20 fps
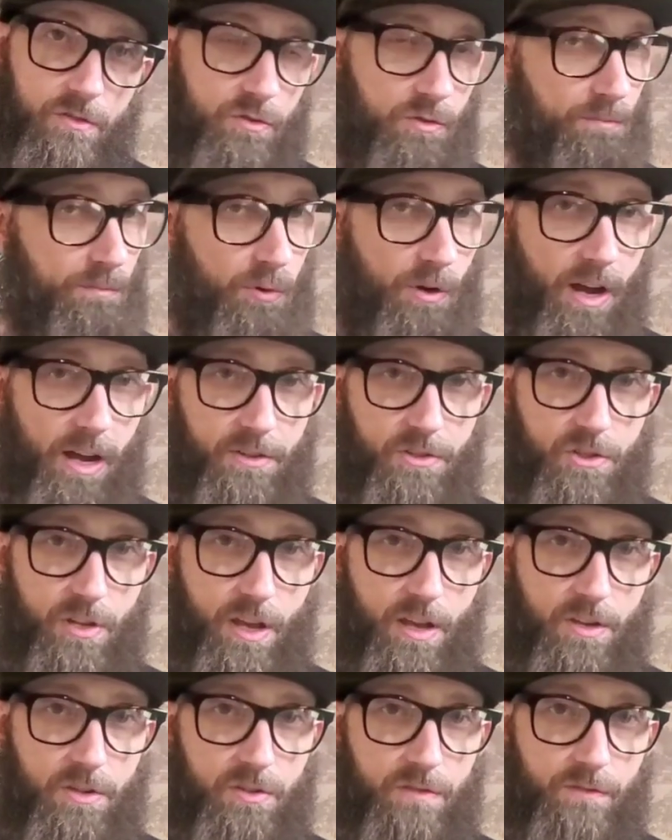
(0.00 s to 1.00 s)
is the
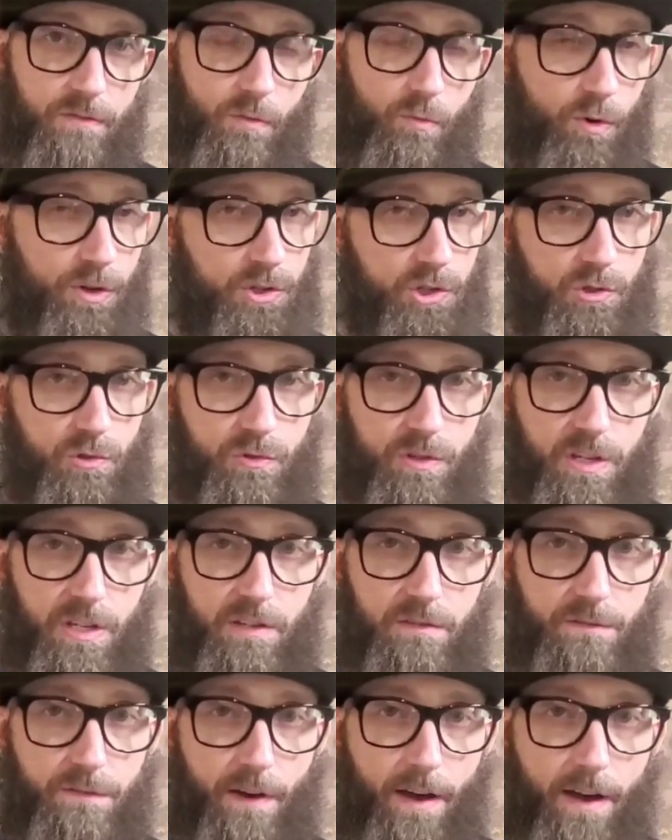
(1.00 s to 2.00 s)
process for which you
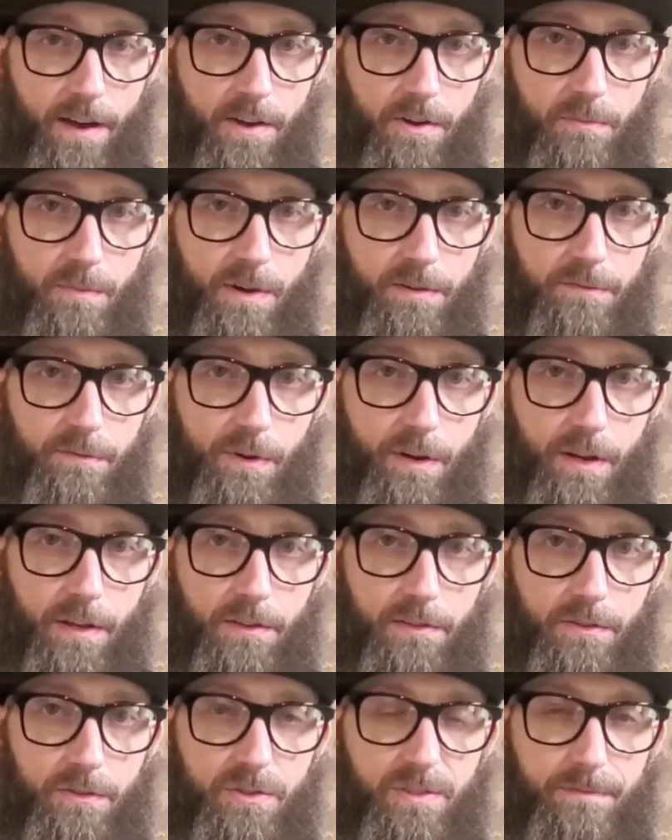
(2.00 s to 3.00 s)
need fire, my
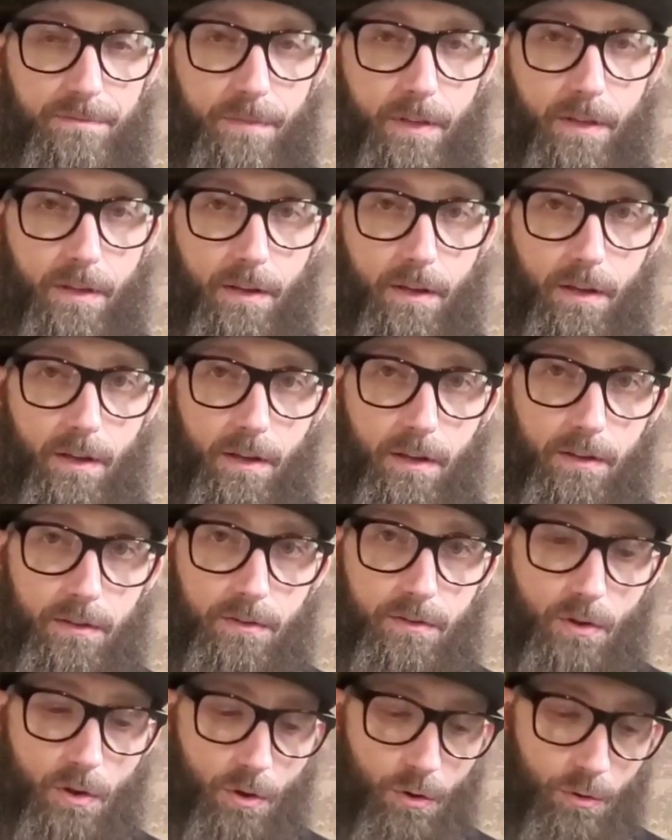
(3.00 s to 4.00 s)
friends.
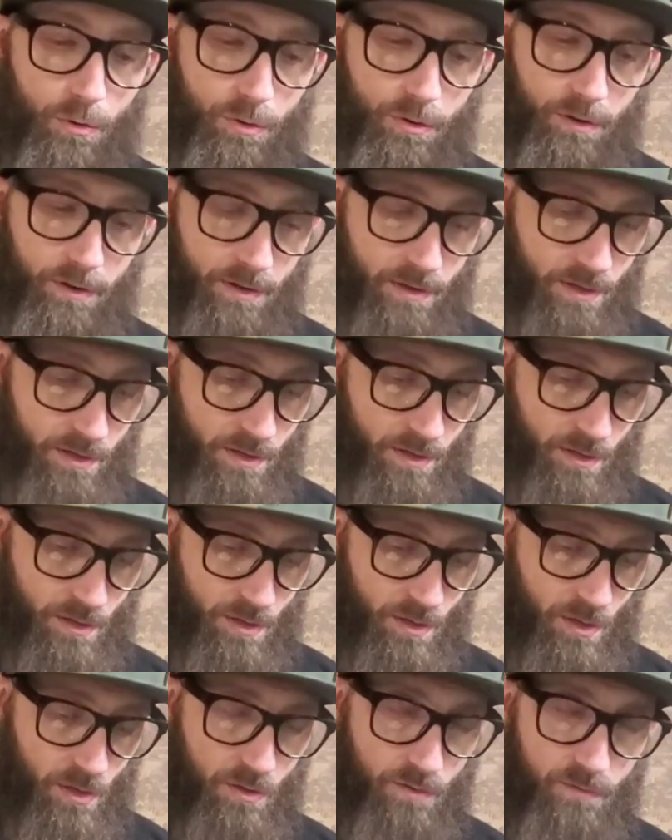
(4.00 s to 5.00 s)
So
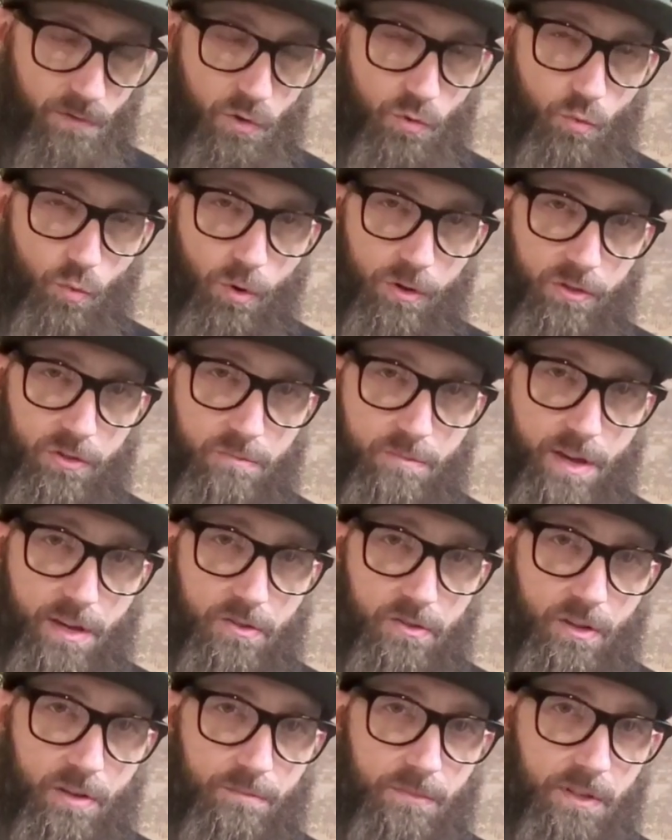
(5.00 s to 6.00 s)
if you want to
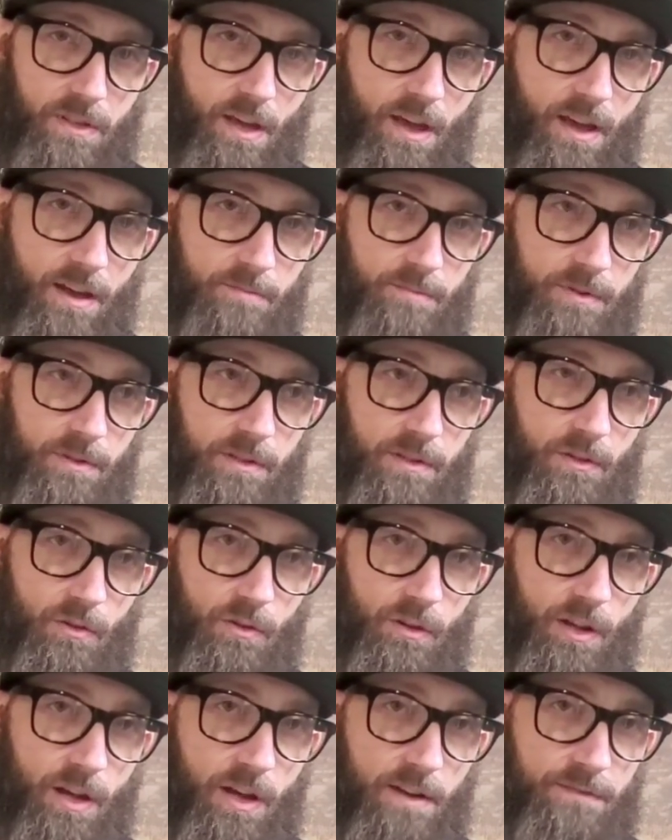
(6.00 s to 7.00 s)
make something happen in
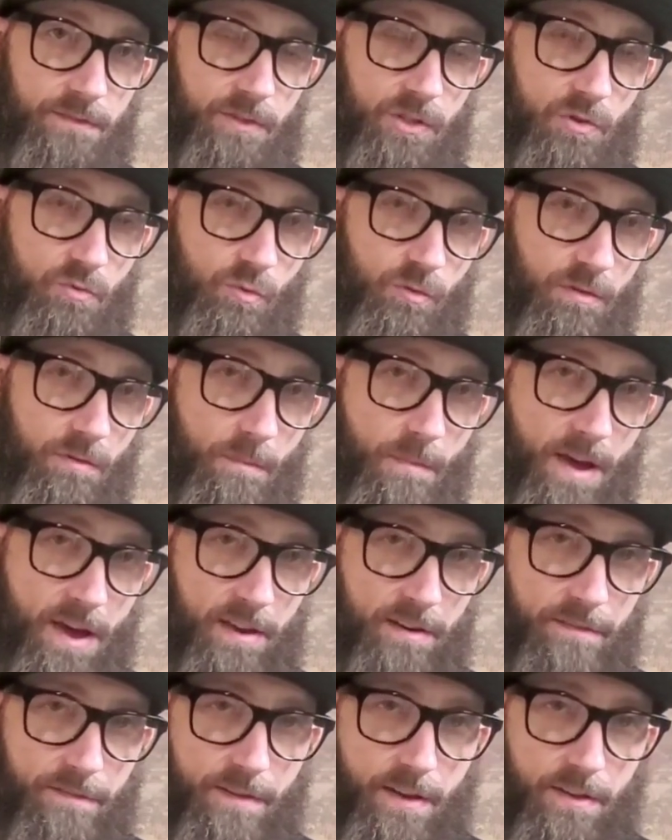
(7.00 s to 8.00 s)
your life and you want to
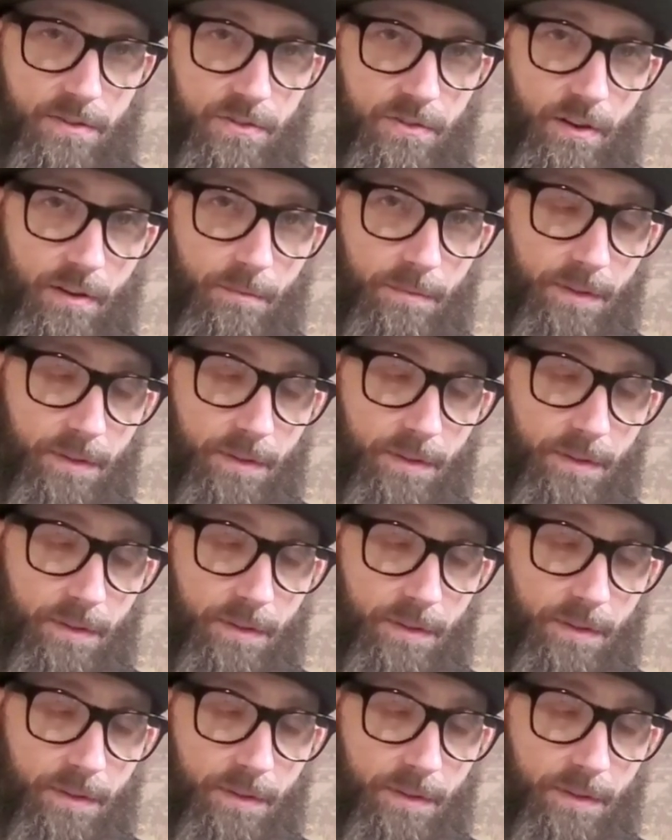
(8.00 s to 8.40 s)
manifest